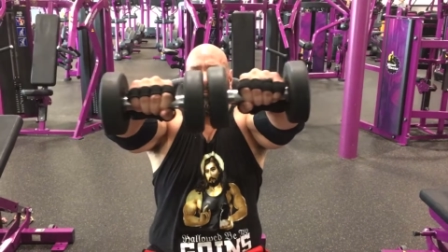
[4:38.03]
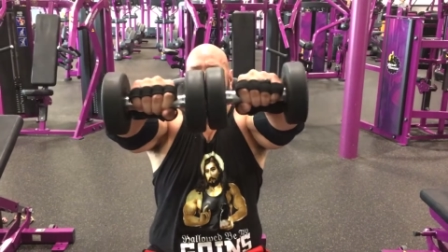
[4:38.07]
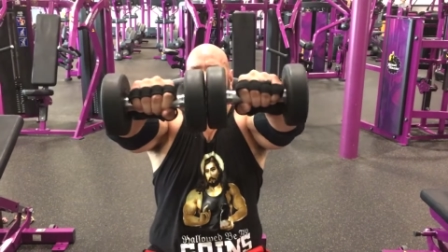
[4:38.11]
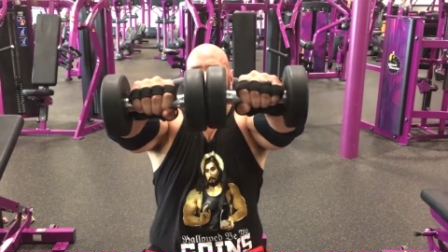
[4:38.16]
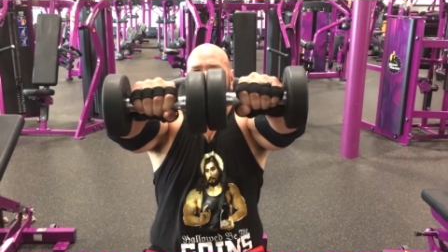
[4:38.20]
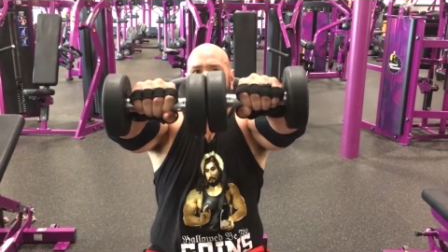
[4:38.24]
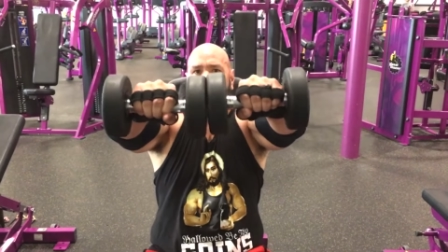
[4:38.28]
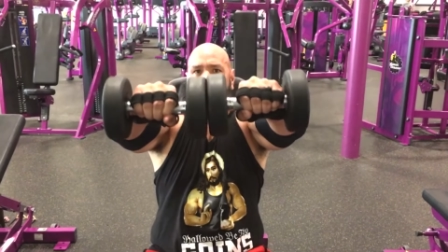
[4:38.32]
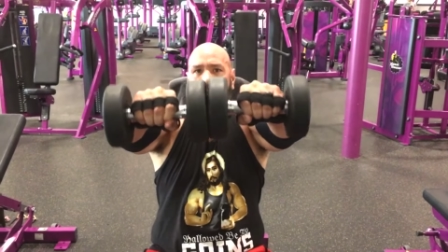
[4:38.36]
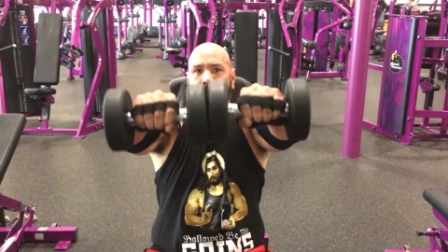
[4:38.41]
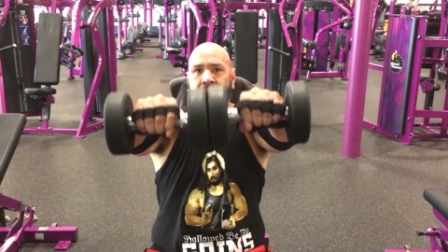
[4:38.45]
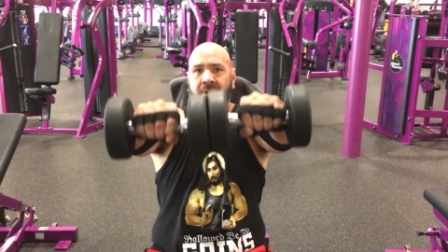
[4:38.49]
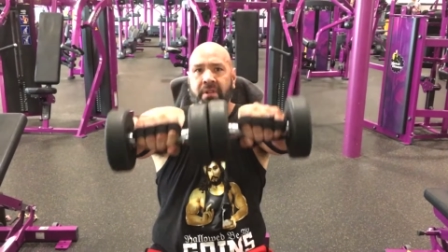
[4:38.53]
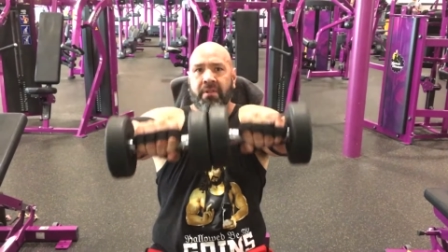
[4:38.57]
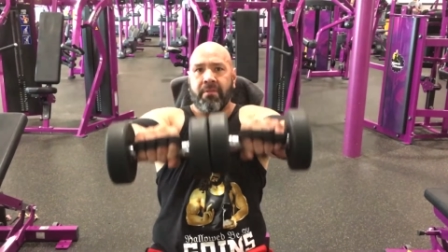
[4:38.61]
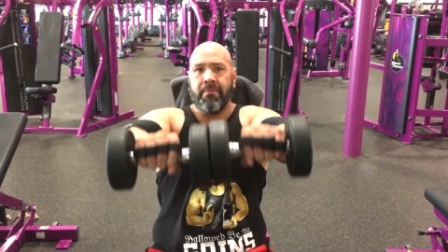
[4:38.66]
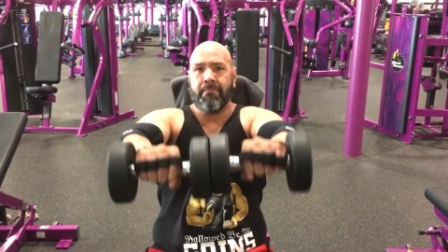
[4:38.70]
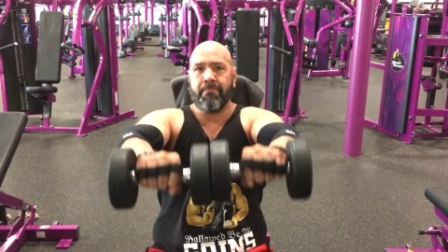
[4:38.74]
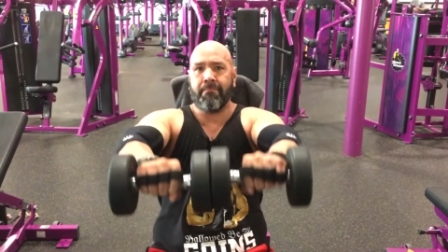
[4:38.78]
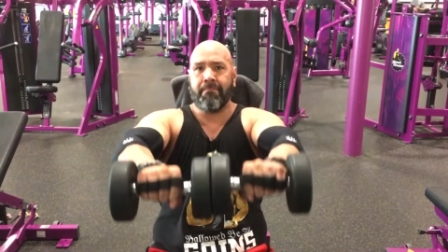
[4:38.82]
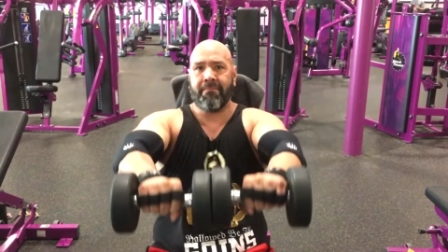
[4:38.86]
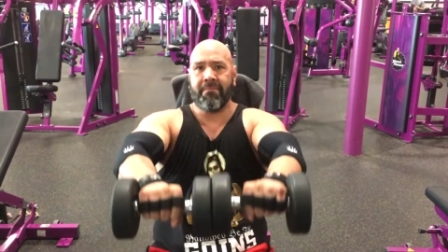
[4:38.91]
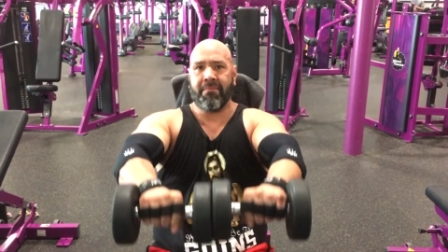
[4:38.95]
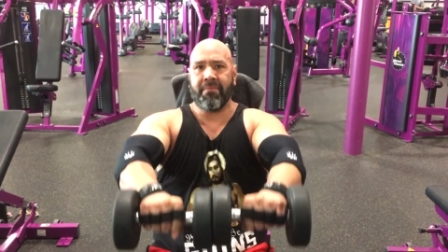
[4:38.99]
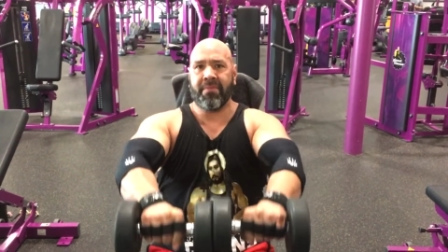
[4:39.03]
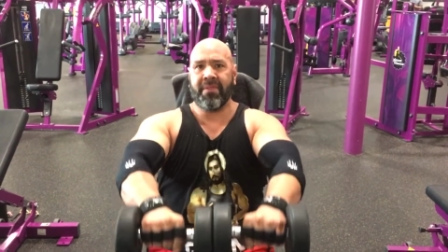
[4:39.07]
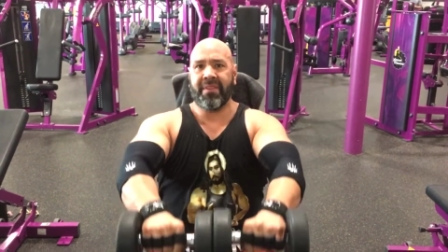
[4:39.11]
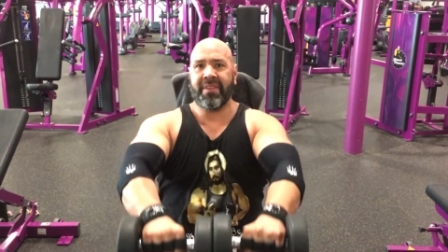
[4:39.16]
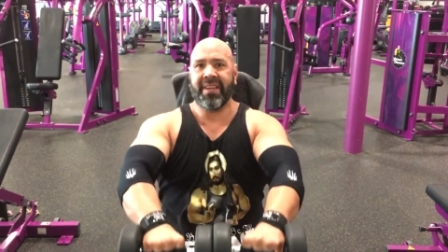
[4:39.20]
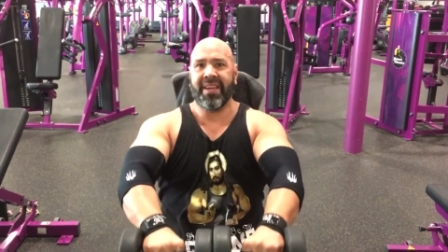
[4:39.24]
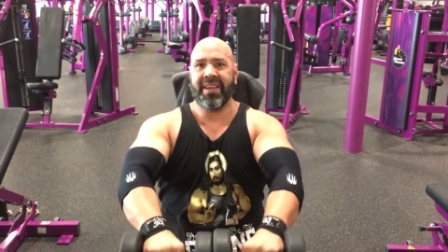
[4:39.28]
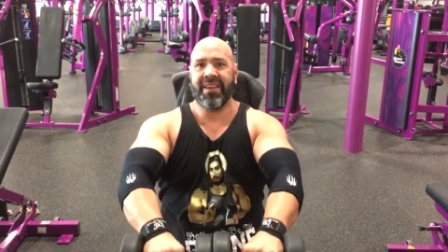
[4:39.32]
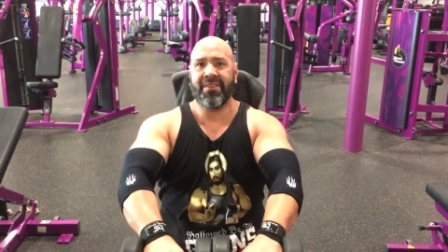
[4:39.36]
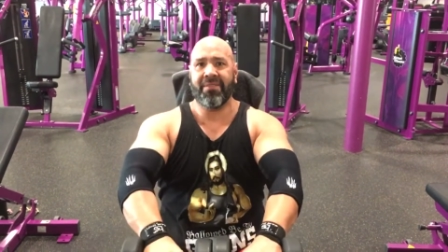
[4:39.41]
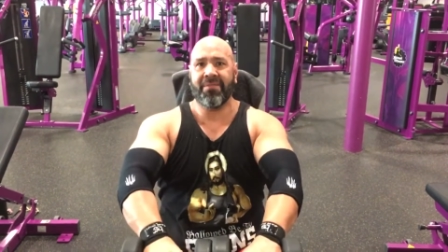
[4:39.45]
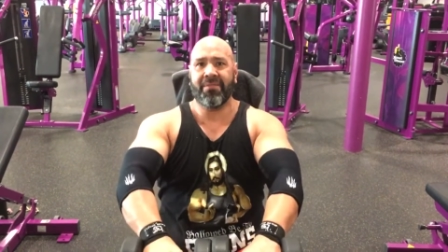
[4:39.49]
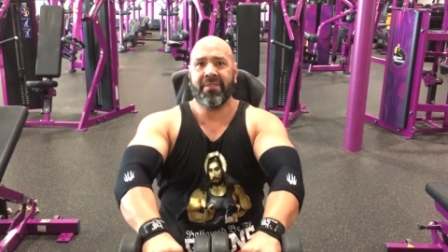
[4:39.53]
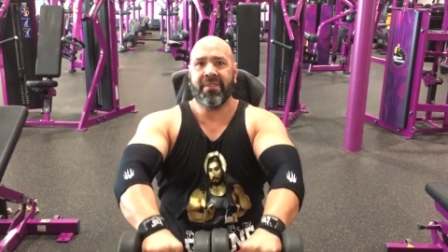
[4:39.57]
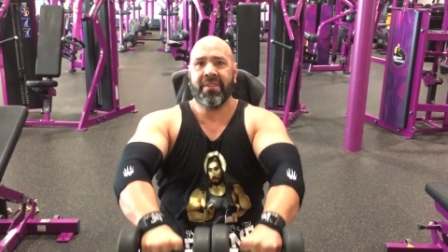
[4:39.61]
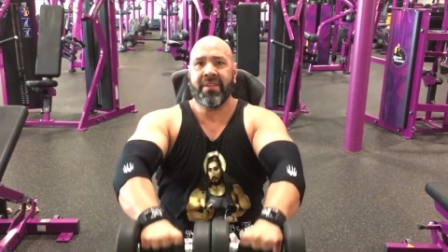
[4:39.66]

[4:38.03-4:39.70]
forward, down,